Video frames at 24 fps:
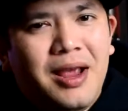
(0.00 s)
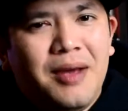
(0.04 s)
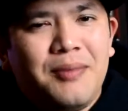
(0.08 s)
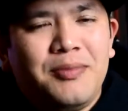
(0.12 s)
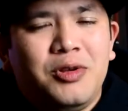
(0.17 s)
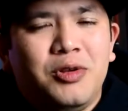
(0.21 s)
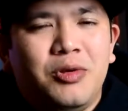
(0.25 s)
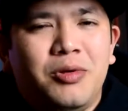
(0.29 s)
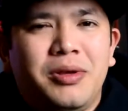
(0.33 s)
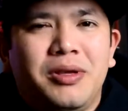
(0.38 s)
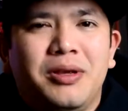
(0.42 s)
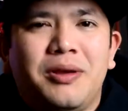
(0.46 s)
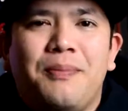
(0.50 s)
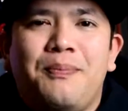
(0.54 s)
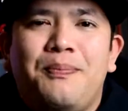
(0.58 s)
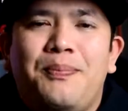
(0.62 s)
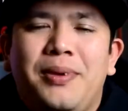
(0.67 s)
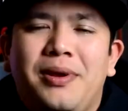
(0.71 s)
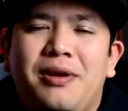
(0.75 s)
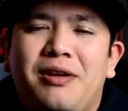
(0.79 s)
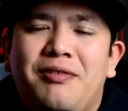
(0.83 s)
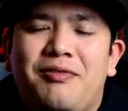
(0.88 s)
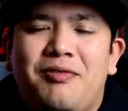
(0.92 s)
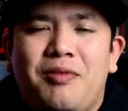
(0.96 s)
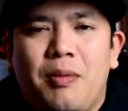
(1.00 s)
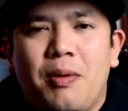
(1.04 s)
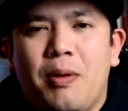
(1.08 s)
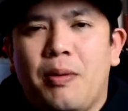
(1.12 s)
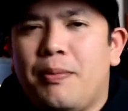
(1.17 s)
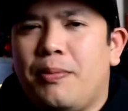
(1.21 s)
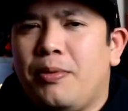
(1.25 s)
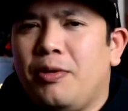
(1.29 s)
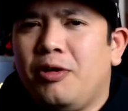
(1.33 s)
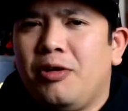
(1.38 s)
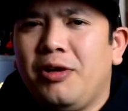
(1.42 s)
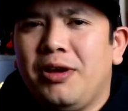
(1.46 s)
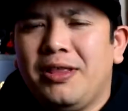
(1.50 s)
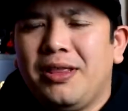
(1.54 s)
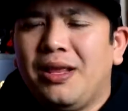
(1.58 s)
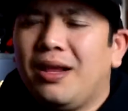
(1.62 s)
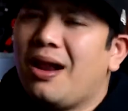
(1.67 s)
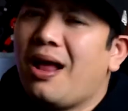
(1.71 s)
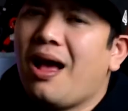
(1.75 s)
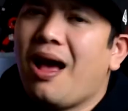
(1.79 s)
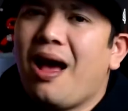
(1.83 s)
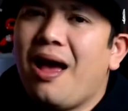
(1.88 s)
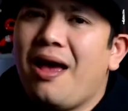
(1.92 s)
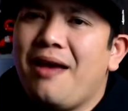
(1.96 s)
I'm doing a beer from a brewery
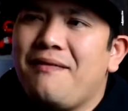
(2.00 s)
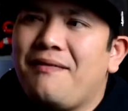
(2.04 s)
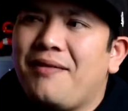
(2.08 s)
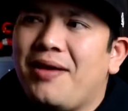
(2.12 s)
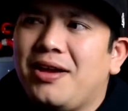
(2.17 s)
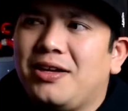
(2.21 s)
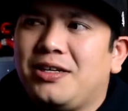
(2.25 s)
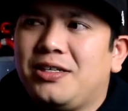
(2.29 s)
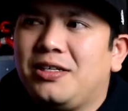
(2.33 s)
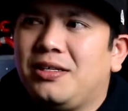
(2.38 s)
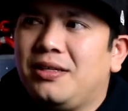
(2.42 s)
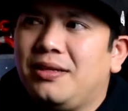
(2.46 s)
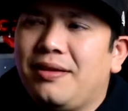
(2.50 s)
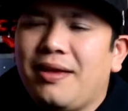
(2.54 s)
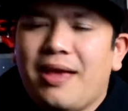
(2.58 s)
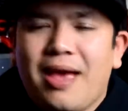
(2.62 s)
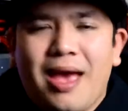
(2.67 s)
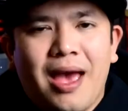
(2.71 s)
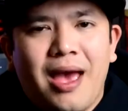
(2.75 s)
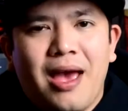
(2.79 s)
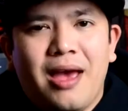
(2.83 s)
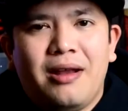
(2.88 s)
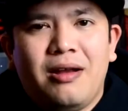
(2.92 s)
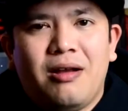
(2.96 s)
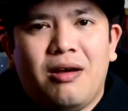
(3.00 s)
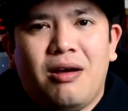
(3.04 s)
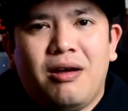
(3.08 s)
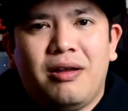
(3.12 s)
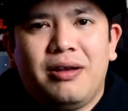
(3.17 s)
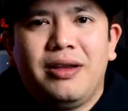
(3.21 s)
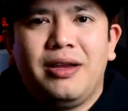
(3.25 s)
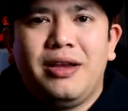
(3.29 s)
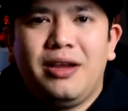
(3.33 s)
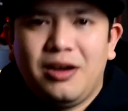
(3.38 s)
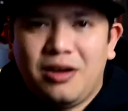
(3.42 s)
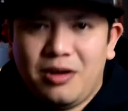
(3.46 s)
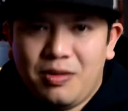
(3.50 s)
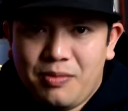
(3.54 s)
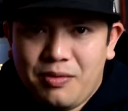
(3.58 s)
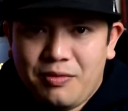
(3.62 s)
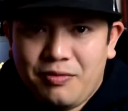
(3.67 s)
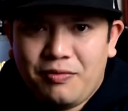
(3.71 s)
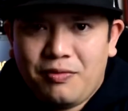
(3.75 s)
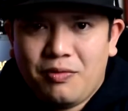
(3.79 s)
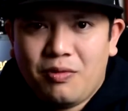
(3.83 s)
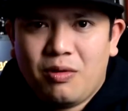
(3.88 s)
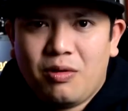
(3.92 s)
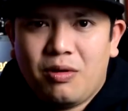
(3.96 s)
that I've actually had on here
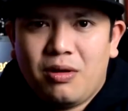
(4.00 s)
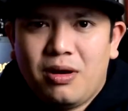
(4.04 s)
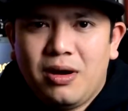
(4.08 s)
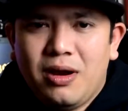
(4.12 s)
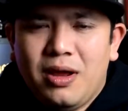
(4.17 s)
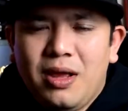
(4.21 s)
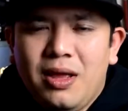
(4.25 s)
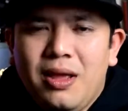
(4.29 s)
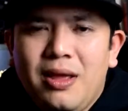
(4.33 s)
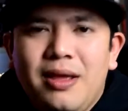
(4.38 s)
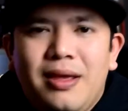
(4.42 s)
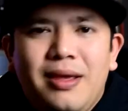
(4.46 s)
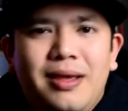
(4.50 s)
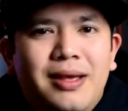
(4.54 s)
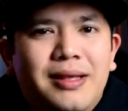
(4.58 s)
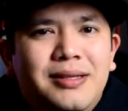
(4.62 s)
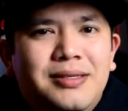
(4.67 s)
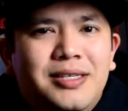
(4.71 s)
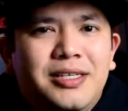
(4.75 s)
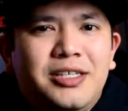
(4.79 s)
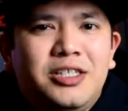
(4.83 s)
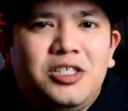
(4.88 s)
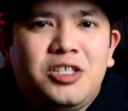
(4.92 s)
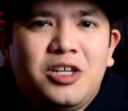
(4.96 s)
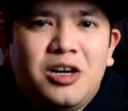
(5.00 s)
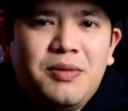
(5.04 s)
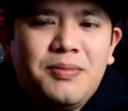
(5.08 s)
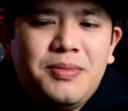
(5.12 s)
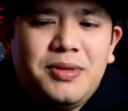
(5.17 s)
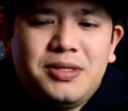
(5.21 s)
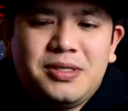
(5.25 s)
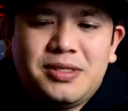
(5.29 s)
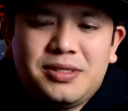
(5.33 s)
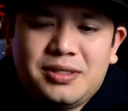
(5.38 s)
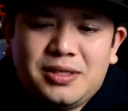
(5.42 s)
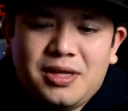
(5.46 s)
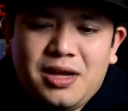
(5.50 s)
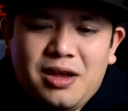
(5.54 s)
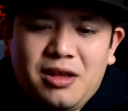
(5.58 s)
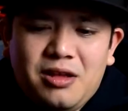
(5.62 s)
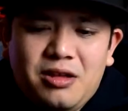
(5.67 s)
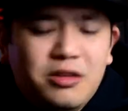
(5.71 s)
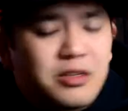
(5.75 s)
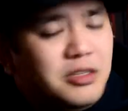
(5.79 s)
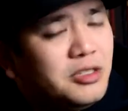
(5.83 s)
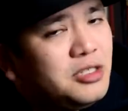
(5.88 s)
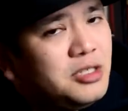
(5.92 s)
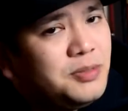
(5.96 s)
before. It's a German
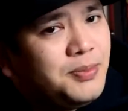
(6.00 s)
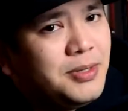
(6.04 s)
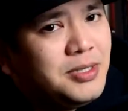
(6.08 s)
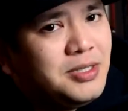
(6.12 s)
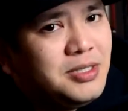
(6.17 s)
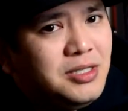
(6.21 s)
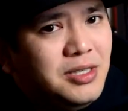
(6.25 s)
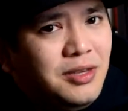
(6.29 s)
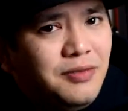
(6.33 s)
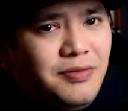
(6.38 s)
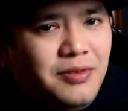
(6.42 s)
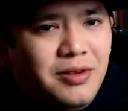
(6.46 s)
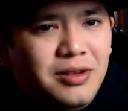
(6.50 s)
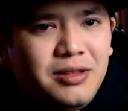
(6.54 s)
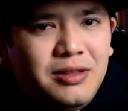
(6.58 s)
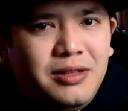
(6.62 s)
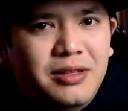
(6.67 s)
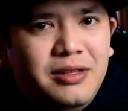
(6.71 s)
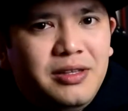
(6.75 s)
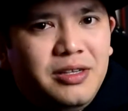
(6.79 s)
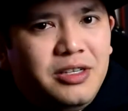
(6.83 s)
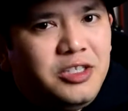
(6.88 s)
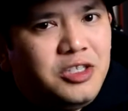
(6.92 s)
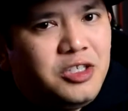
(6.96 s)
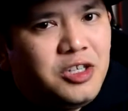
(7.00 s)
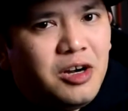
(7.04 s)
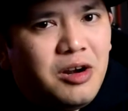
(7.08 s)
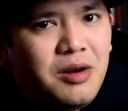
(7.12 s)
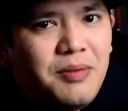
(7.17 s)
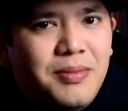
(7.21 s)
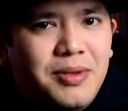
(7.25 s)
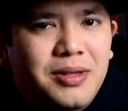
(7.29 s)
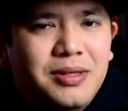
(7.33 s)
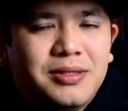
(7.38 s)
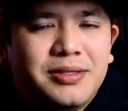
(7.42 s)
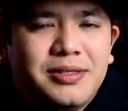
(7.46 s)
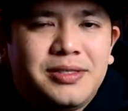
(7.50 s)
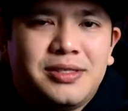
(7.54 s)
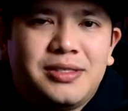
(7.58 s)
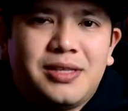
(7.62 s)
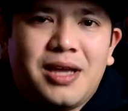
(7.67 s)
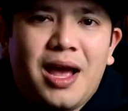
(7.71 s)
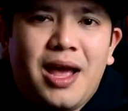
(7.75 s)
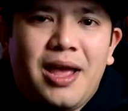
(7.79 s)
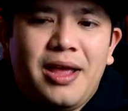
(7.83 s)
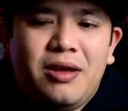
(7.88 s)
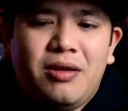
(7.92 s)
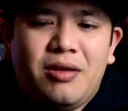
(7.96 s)
style, specifically the German
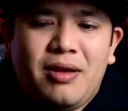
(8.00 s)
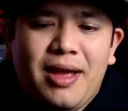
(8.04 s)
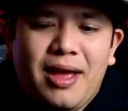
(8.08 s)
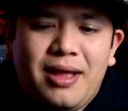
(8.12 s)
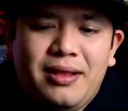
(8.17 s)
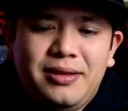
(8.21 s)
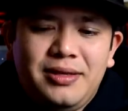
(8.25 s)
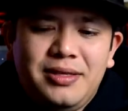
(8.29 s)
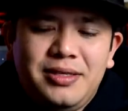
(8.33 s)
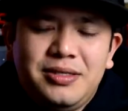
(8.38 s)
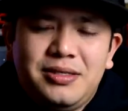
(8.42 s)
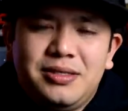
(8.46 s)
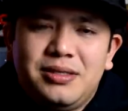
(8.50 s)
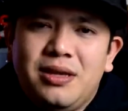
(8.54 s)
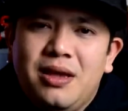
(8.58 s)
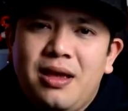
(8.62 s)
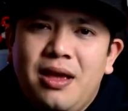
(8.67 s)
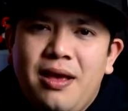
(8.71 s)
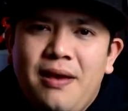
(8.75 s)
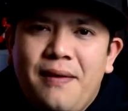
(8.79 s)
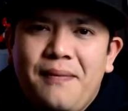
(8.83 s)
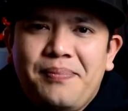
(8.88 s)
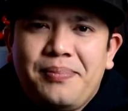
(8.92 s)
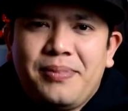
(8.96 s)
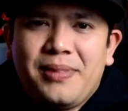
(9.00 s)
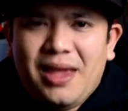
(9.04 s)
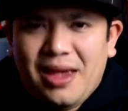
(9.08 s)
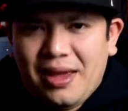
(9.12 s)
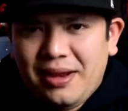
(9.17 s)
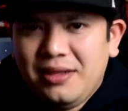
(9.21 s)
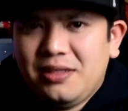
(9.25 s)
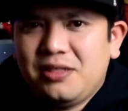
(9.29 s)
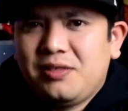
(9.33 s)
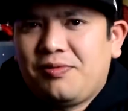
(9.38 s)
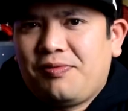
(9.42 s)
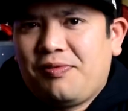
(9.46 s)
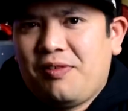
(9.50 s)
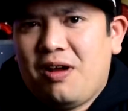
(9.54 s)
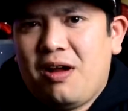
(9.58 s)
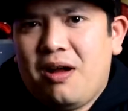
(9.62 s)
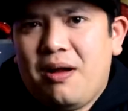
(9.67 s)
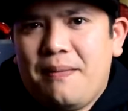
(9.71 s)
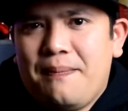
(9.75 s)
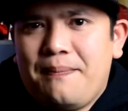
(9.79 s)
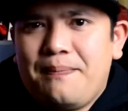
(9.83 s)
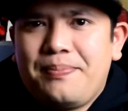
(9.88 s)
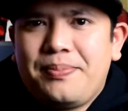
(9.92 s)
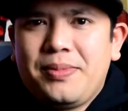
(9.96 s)
style Helles, and it's
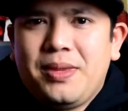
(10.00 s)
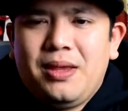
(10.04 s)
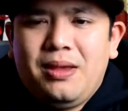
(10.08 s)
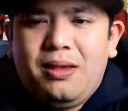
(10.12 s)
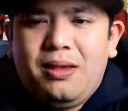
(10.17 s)
from